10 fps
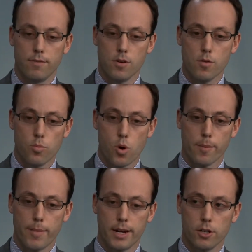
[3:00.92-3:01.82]
very
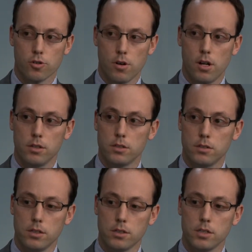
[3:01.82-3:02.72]
pragmatic trial.
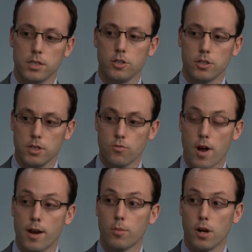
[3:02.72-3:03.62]
It's essentially
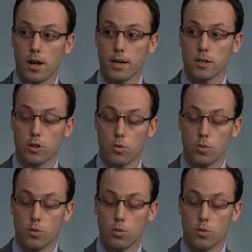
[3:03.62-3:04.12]
run by and